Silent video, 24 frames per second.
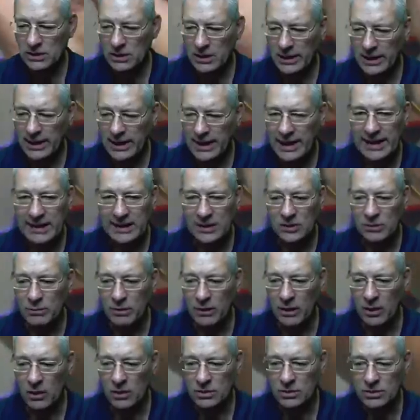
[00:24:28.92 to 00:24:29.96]
Lego
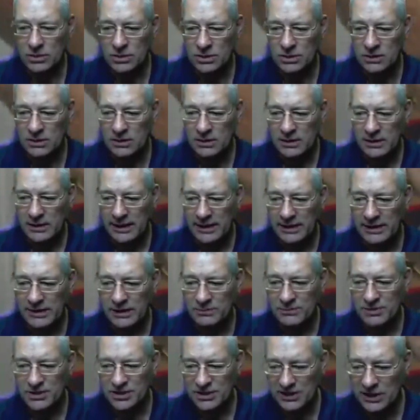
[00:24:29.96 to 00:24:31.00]
blocks. In
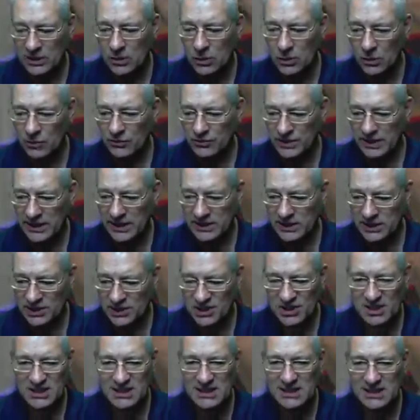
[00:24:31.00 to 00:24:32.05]
themselves, they're just
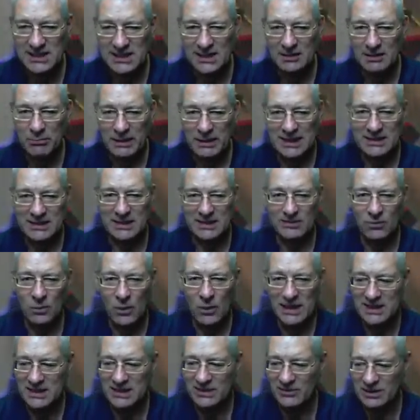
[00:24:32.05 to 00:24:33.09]
sitting passive,
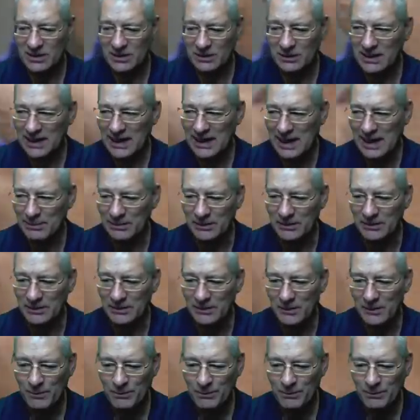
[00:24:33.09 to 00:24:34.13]
waiting for something to happen.
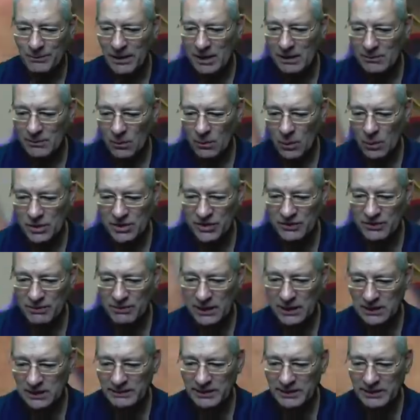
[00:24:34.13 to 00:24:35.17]
But once you plug
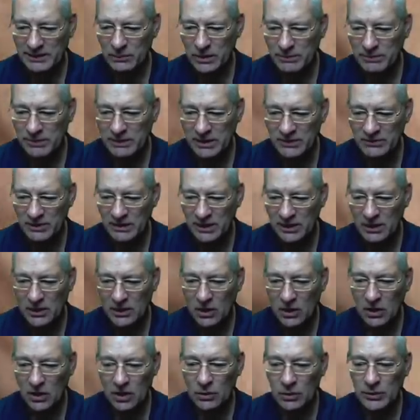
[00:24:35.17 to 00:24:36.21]
them in with a bit of
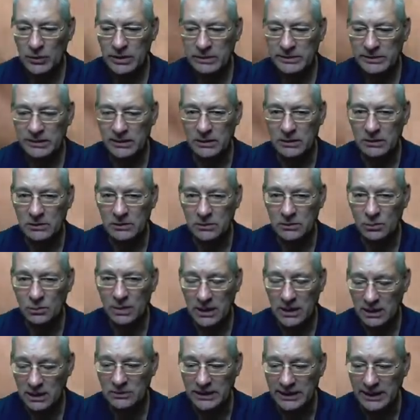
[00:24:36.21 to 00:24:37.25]
glue in the middle called
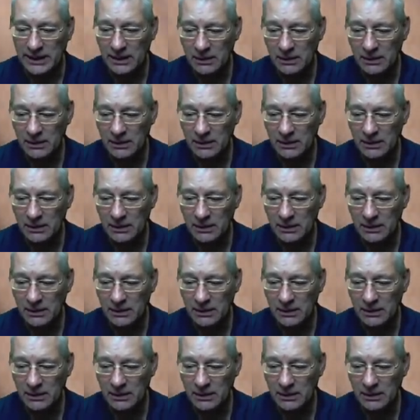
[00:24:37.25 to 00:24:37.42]
coding,